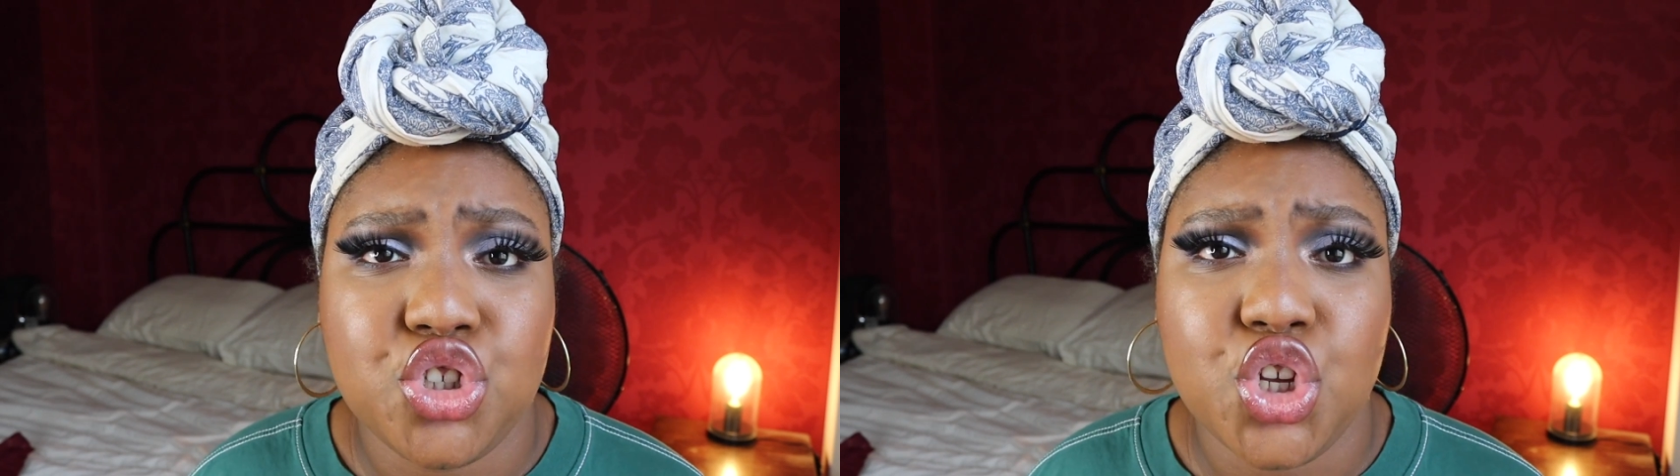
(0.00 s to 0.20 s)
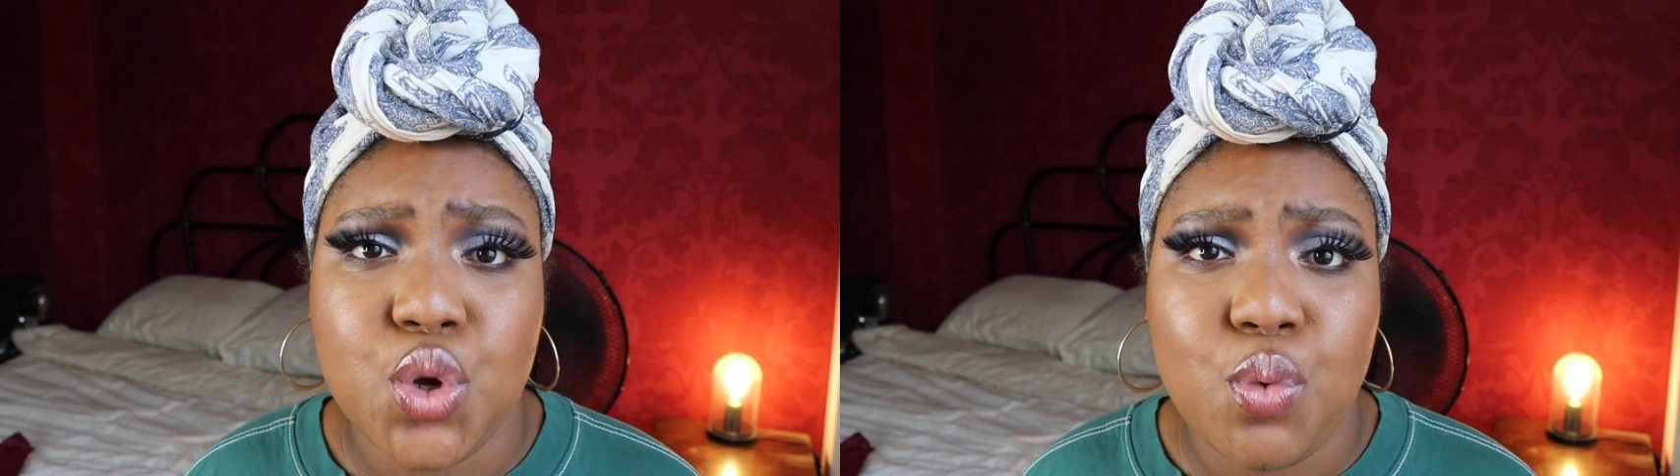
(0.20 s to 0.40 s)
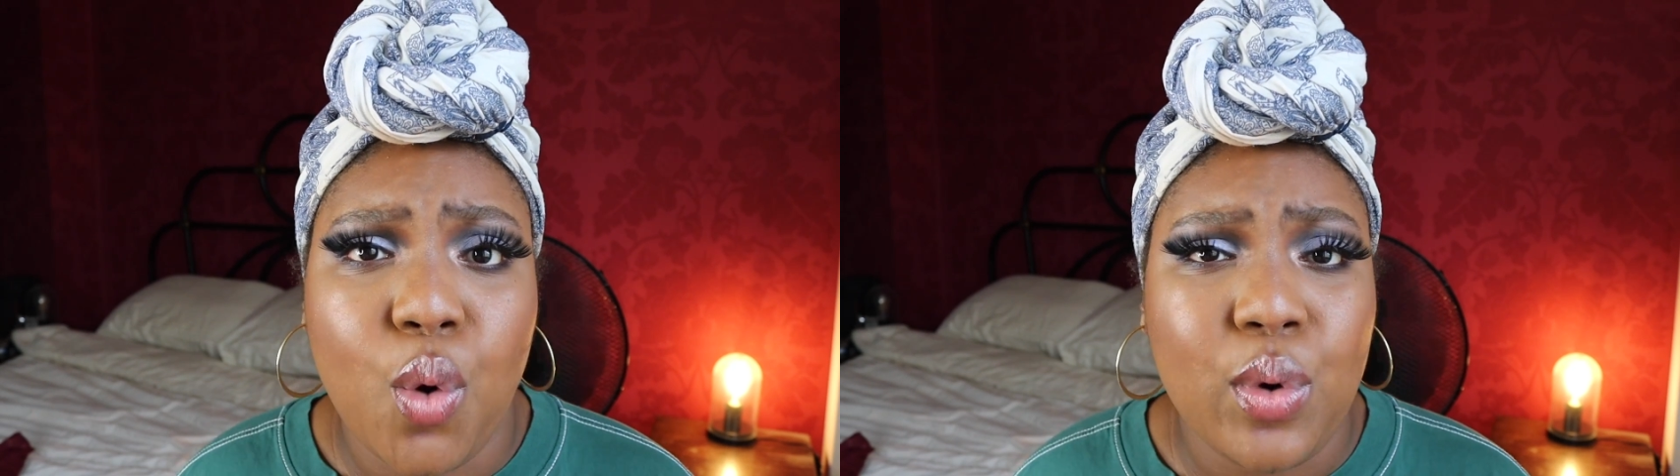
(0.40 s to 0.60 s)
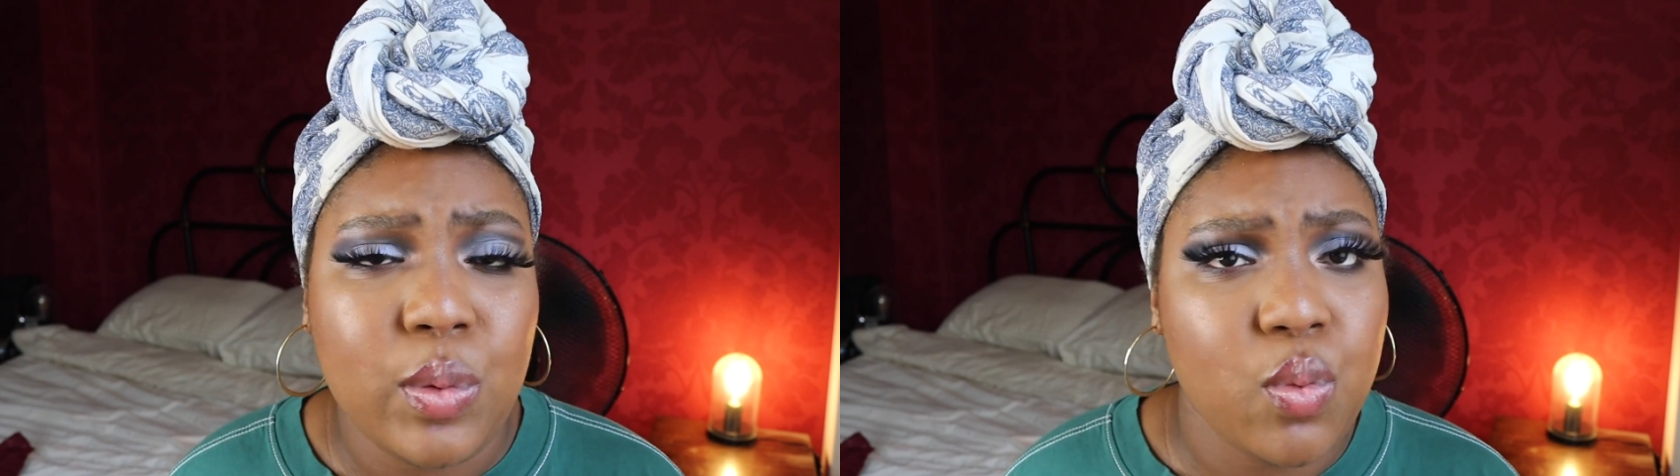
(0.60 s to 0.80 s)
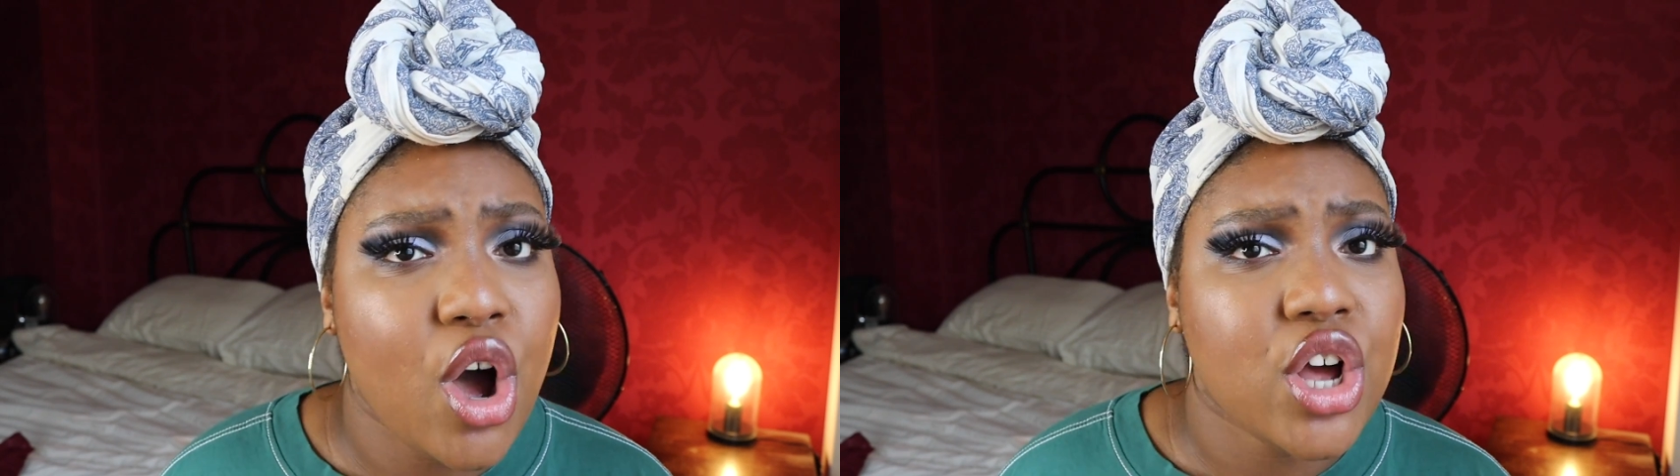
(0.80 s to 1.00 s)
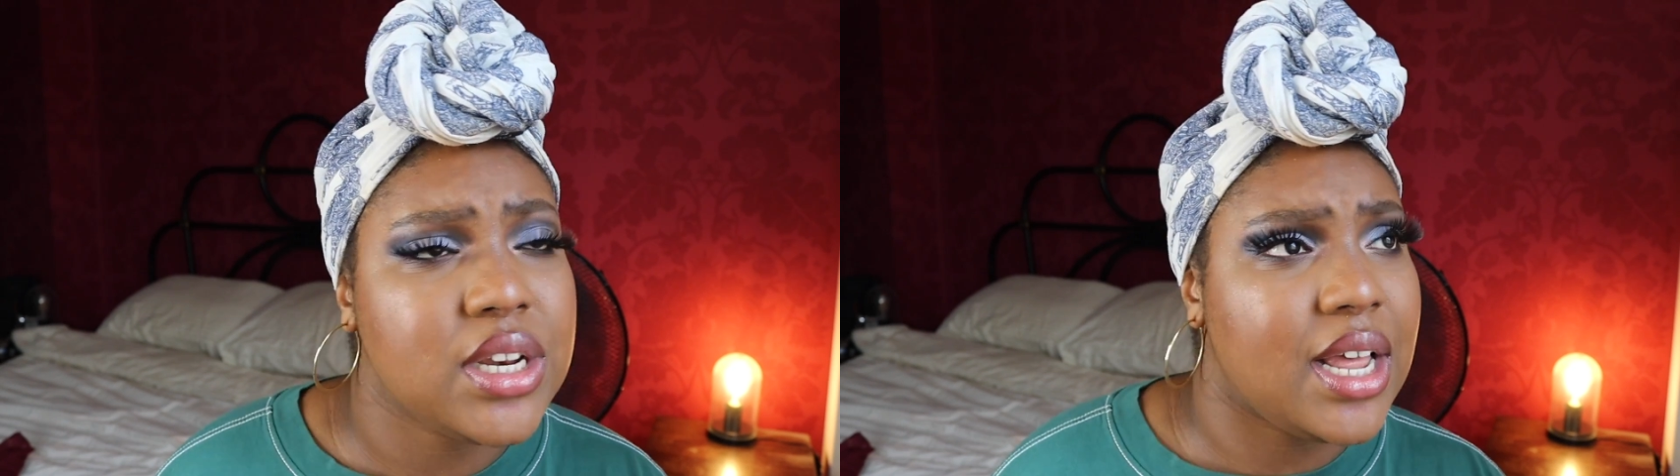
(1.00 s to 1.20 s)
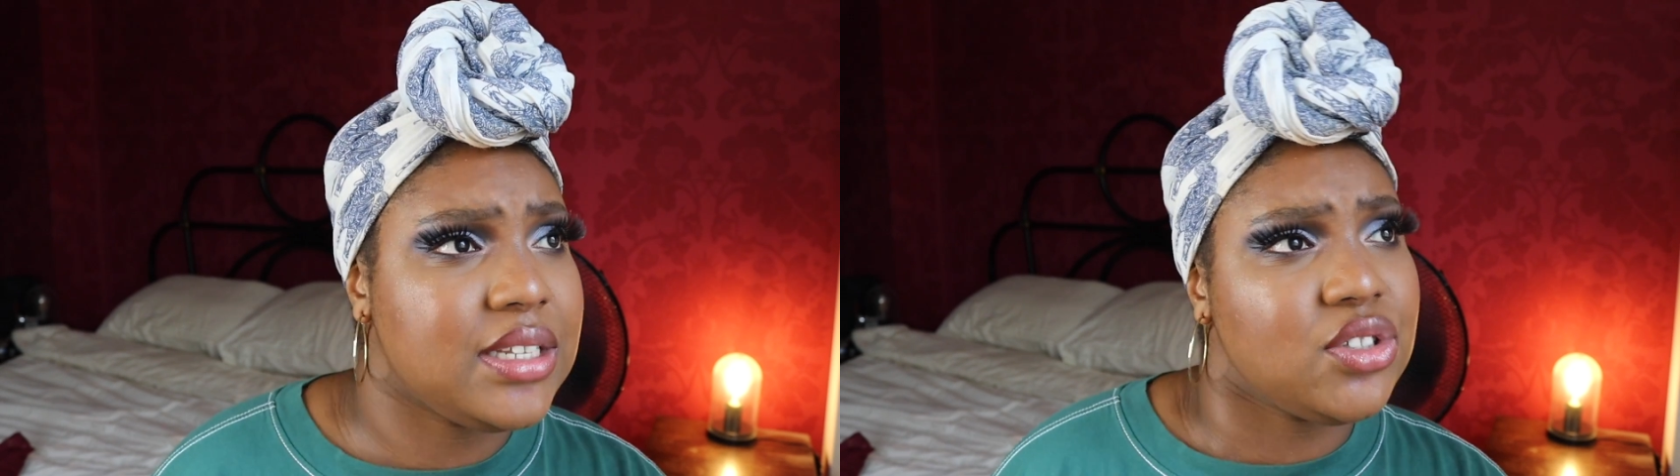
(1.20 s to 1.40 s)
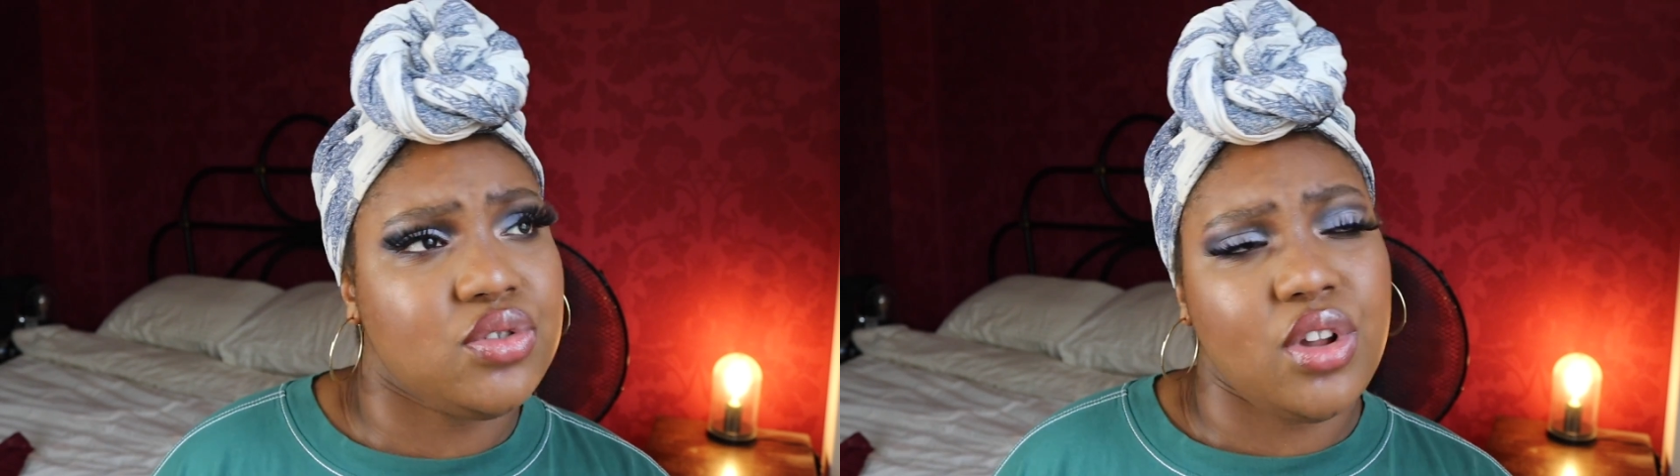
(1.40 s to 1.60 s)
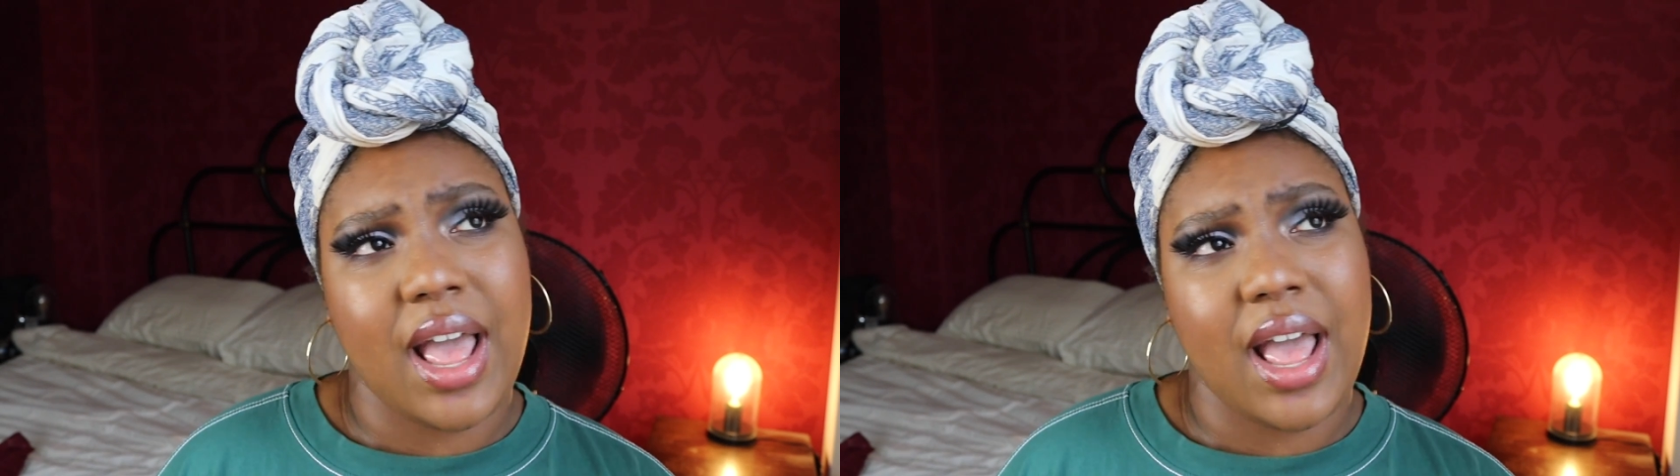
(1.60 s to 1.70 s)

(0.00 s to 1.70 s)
do what we want and